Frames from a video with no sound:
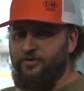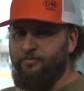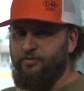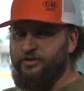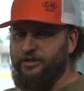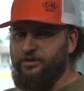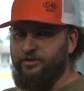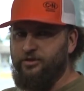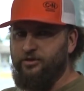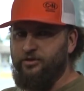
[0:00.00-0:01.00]
So the
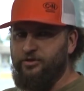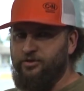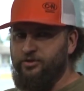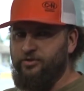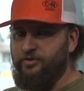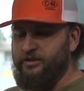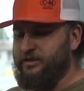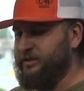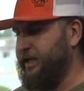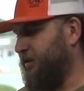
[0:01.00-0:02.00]
procedure to do
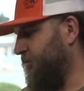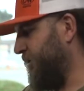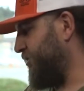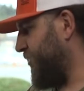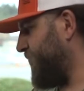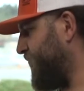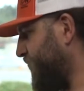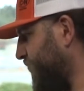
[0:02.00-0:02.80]
this calibration